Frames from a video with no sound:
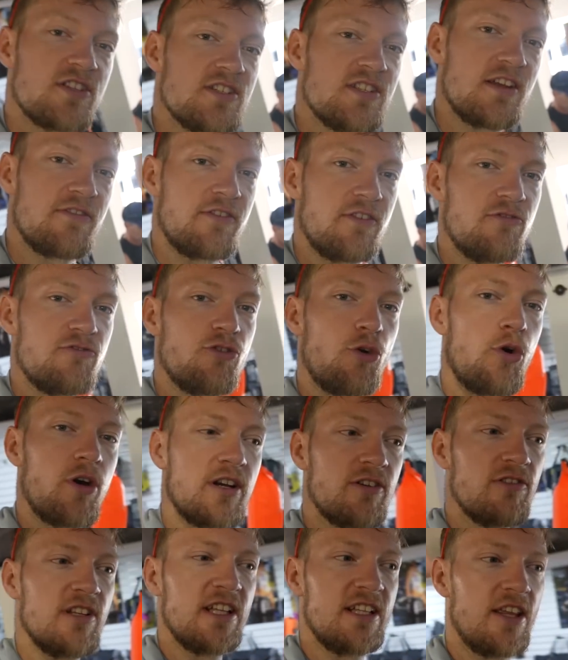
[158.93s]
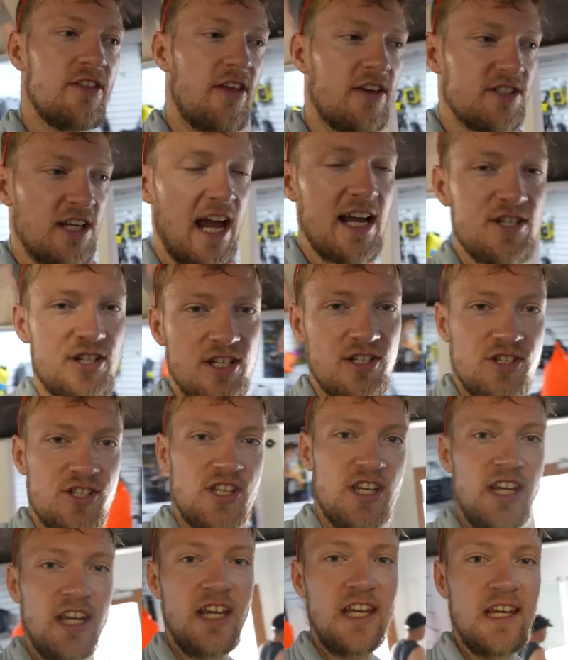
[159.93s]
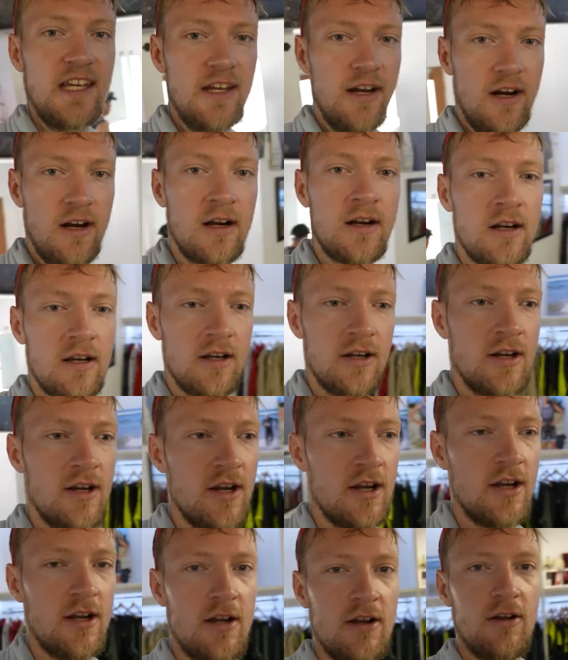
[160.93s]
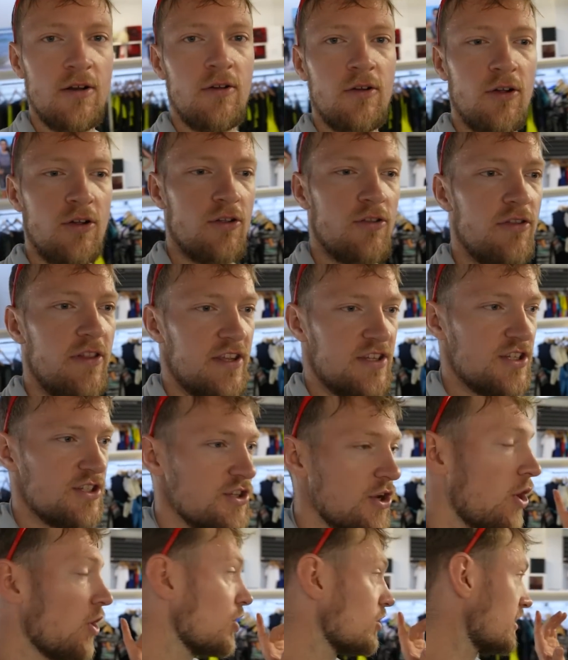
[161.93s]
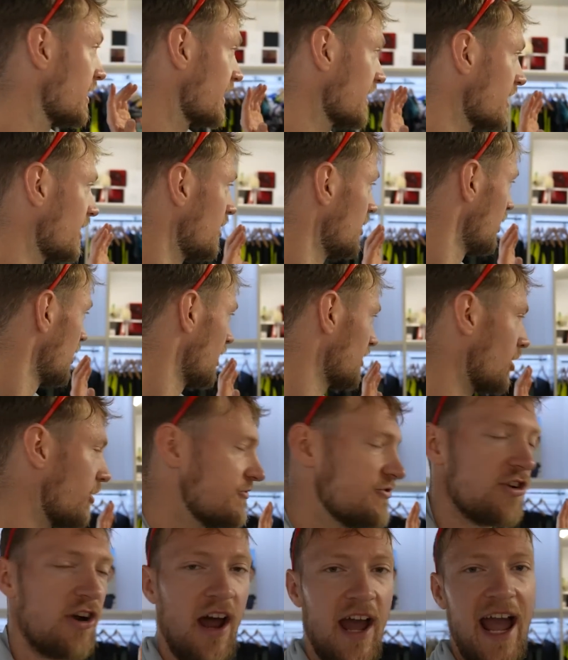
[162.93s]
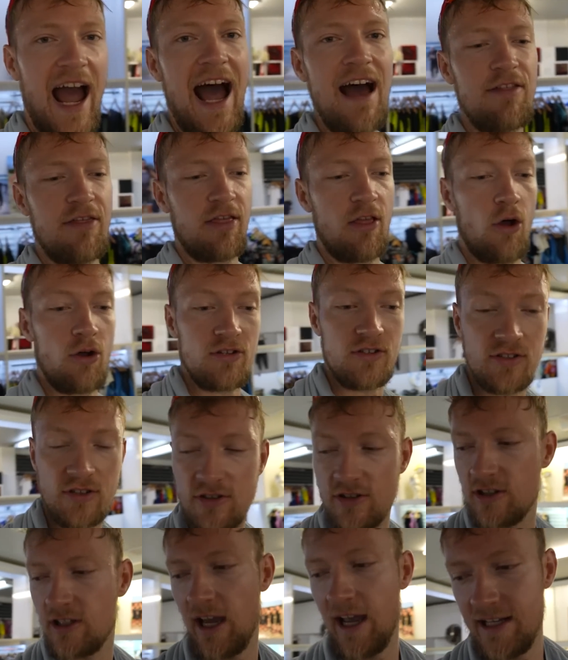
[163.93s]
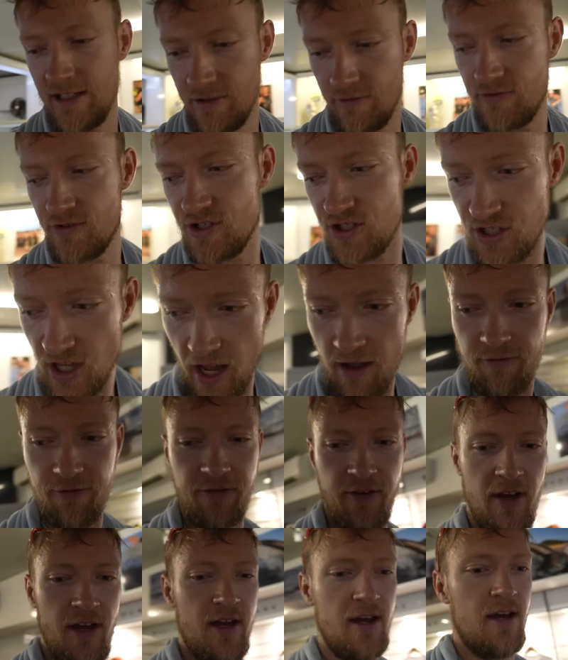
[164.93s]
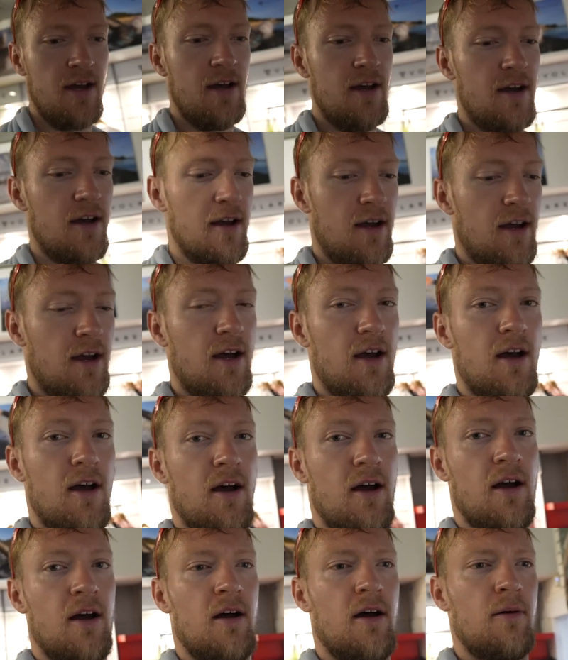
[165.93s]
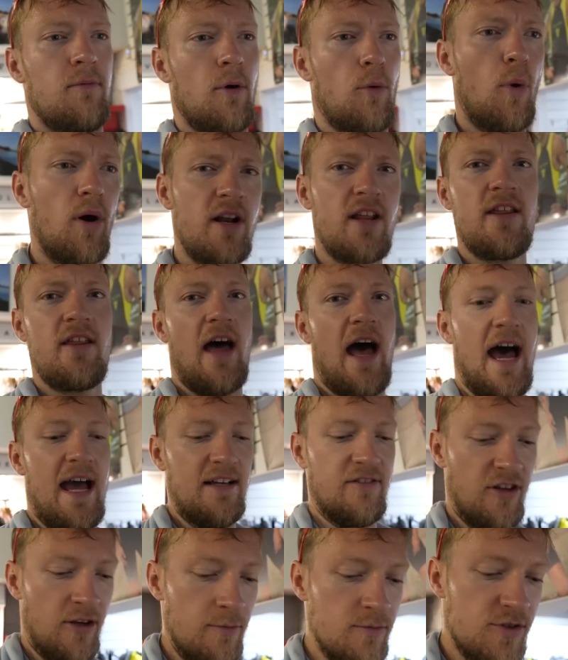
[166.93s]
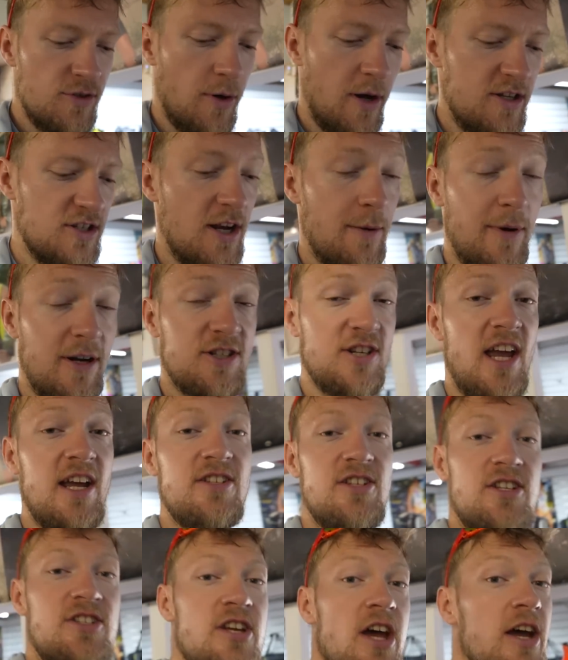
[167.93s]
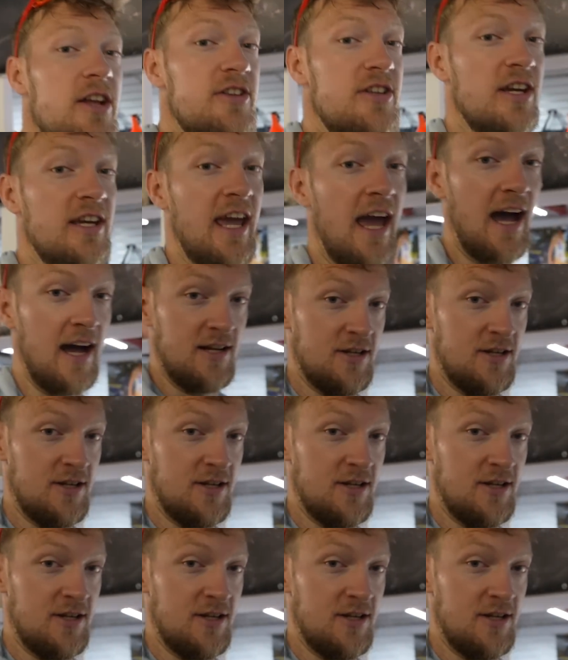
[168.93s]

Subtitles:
and different rowing related things. As you can see here, this is all like a lot of triathlon kind of stuff. But one of the items, which I'm excited to get a